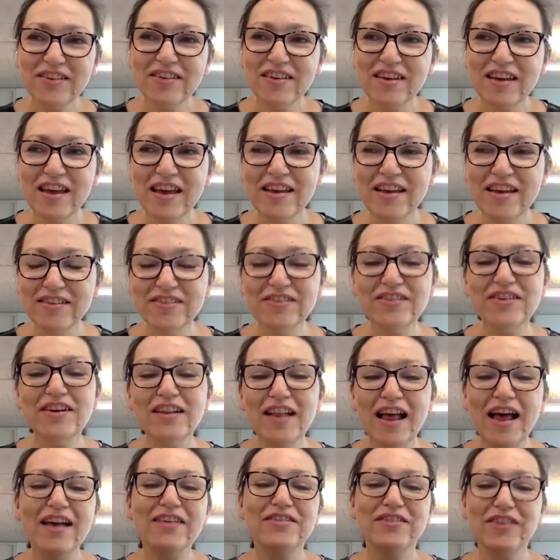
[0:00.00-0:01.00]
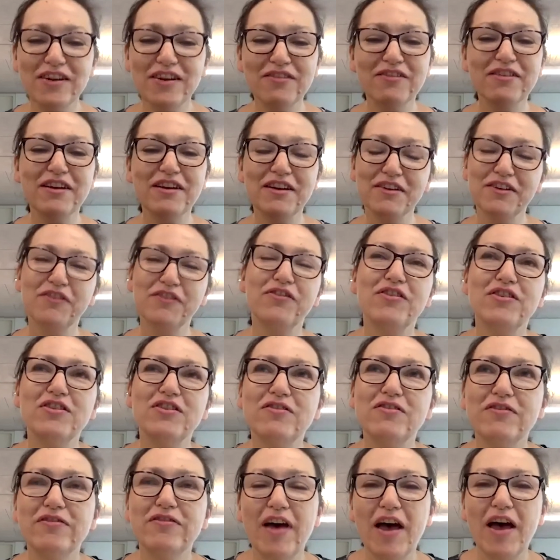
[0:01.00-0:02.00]
it still has a real sort of
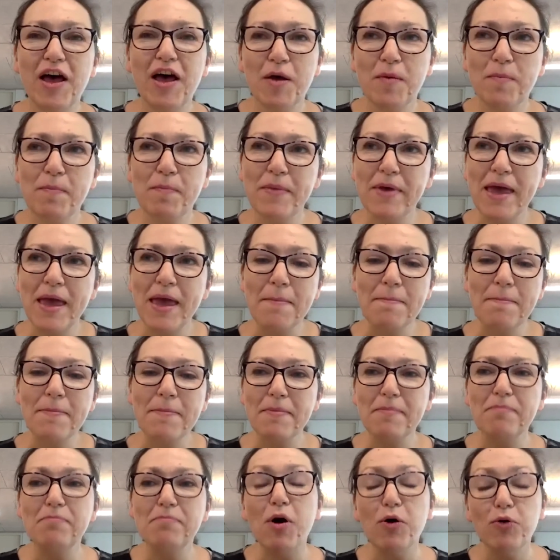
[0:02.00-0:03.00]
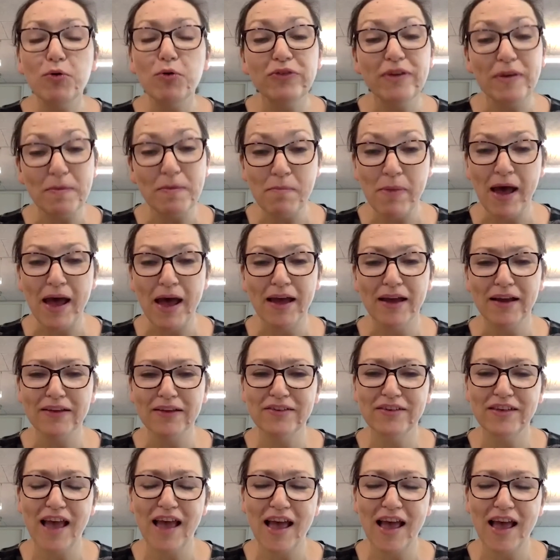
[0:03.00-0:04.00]
bold impact,
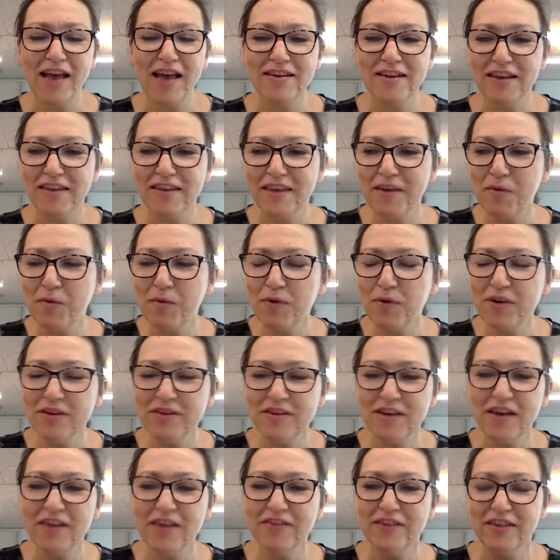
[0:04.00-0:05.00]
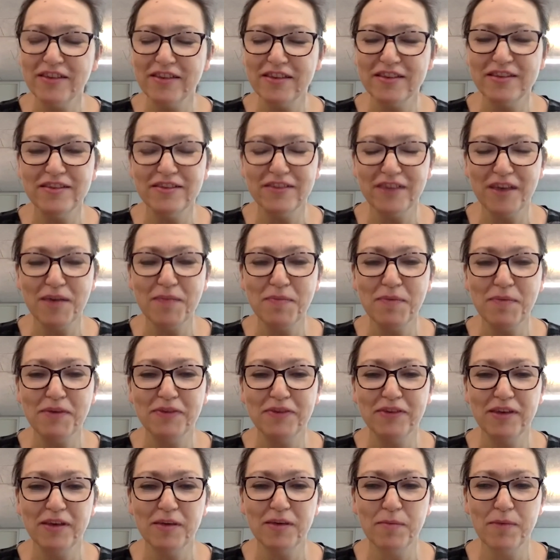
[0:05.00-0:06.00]
and I think what it does at the Design
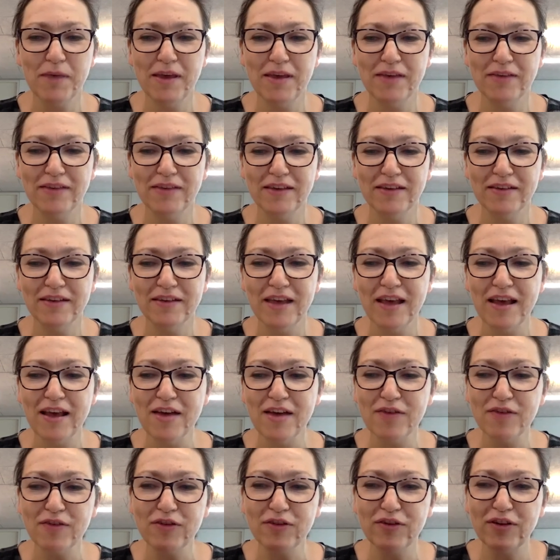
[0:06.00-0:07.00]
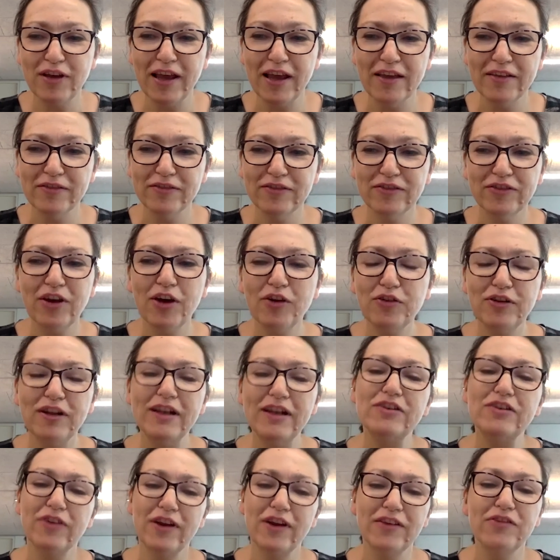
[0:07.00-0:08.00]
Museum is it totally
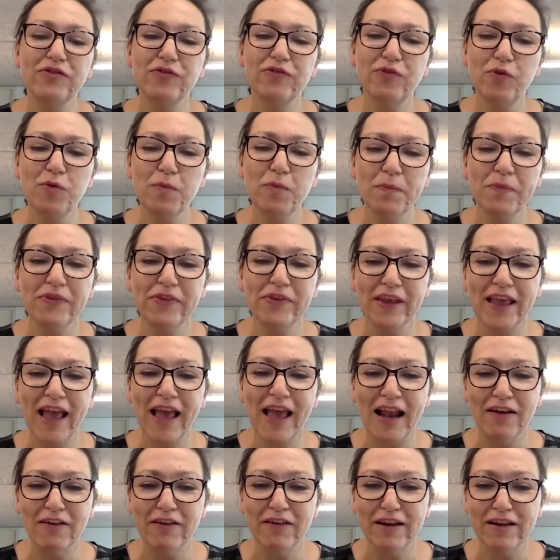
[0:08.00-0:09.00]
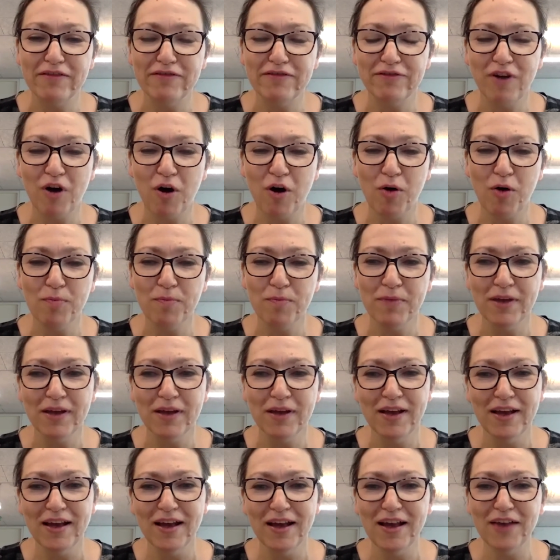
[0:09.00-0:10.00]
transforms the gallery from
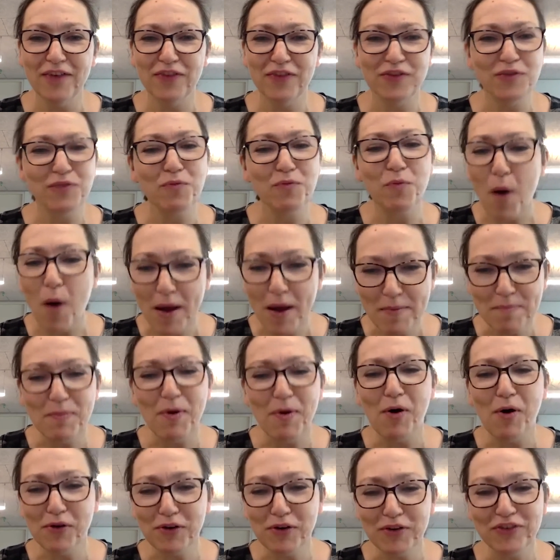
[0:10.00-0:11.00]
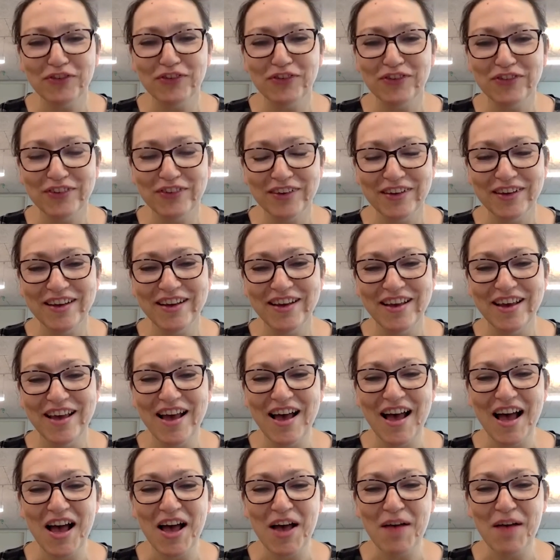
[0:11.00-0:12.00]
a sort of white box
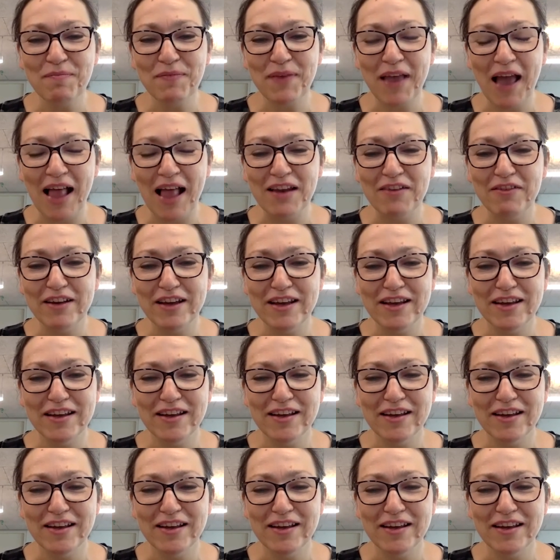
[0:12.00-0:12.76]
gallery